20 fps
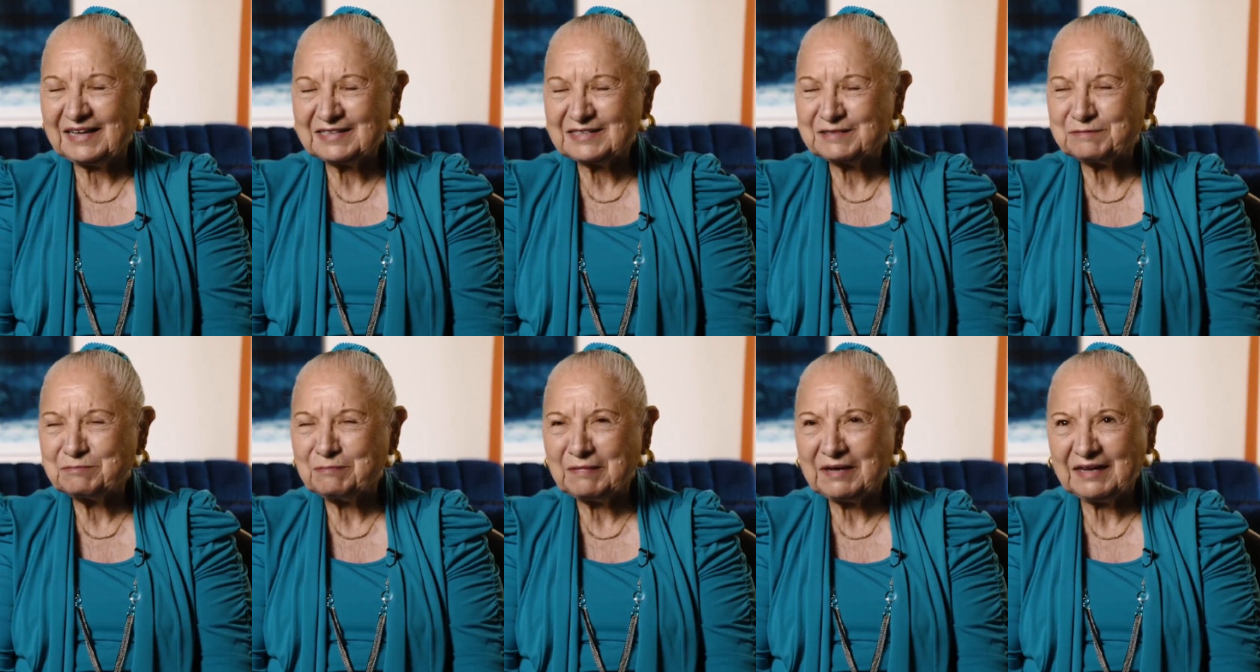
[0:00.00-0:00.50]

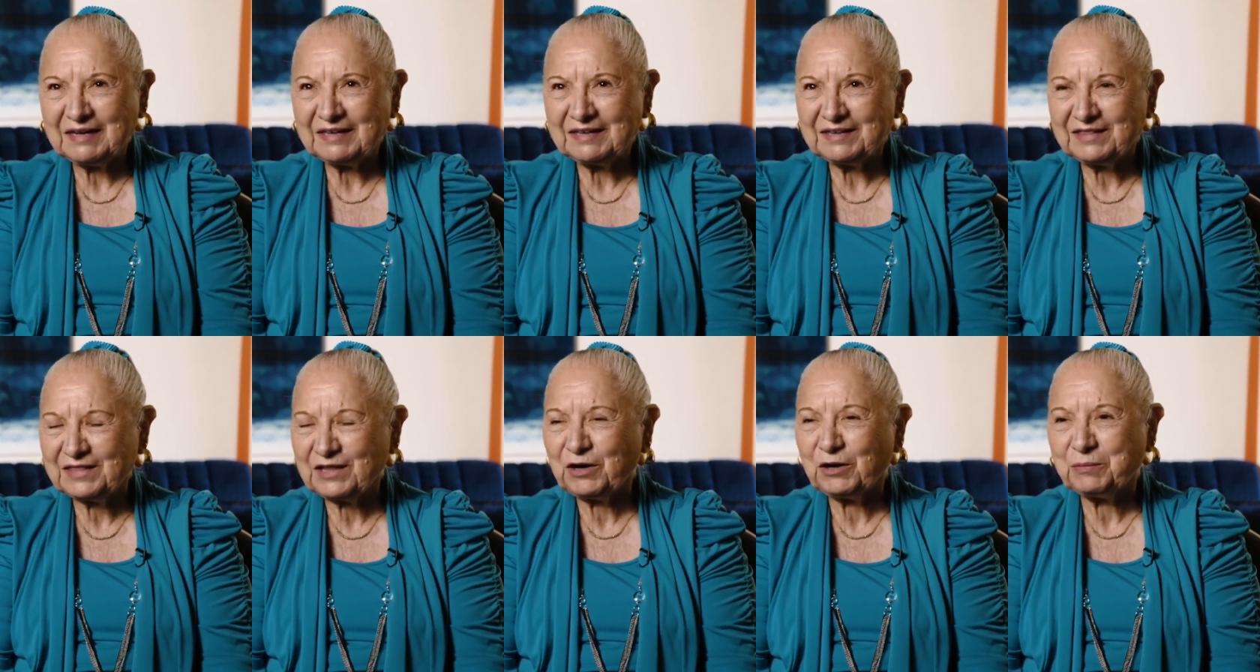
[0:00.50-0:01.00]
That's
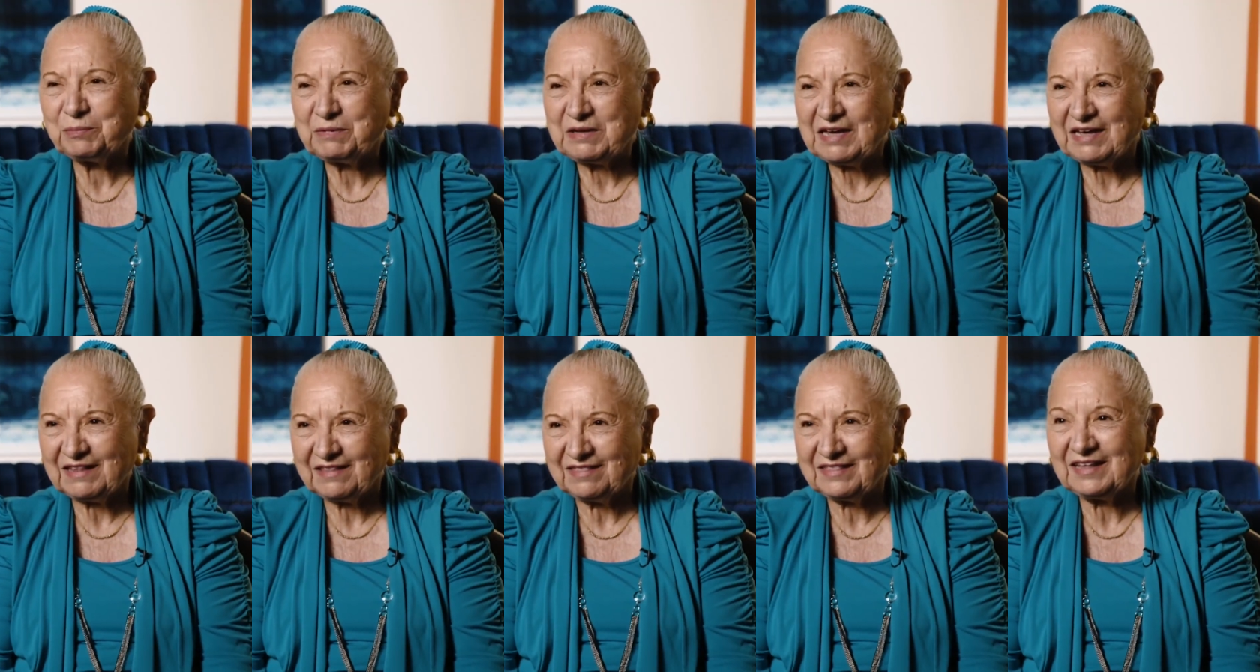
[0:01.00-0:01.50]
my
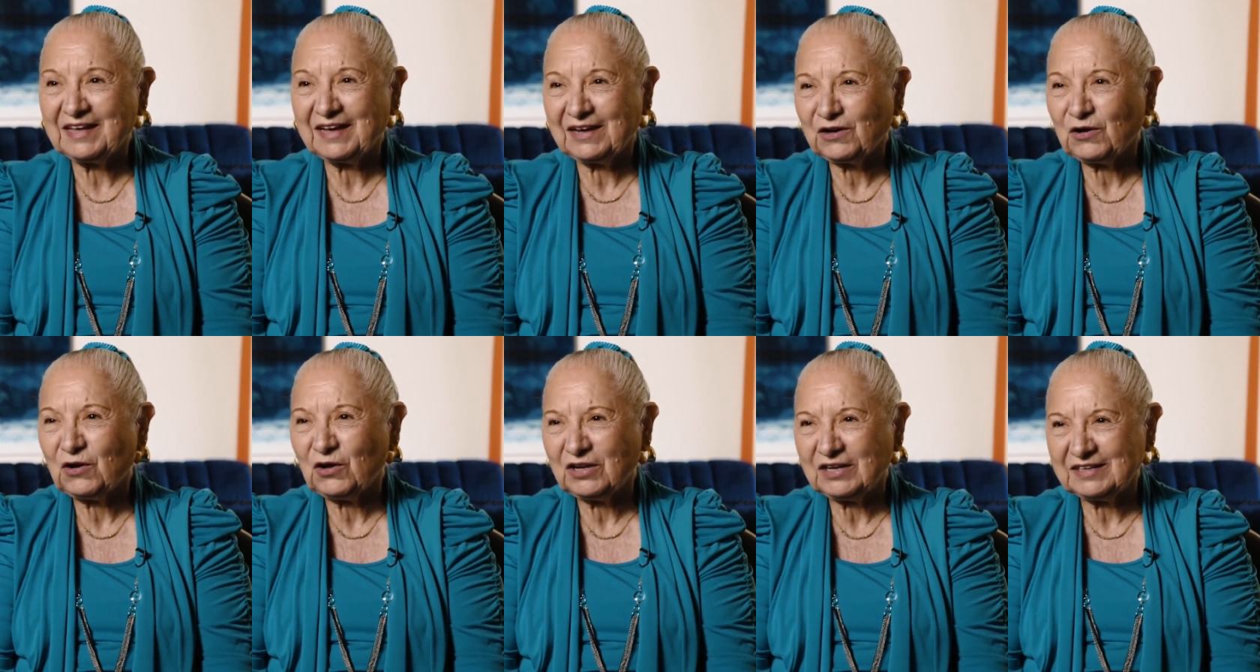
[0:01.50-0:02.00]
therapy, I, I
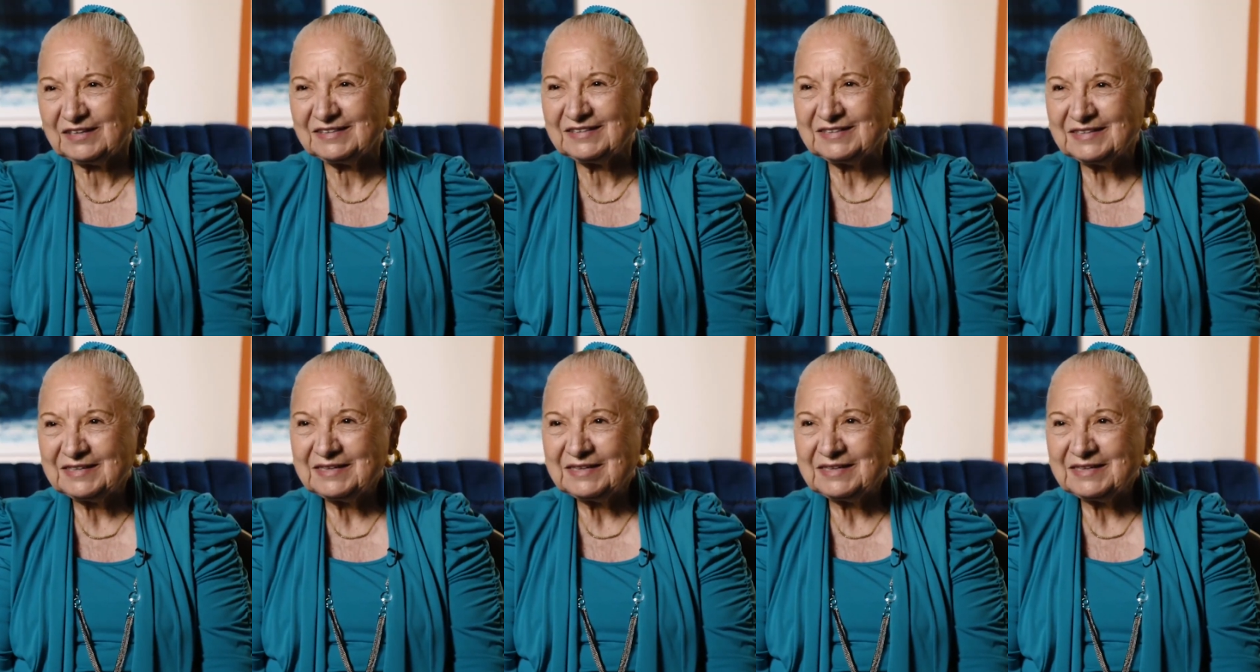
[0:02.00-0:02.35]
call it,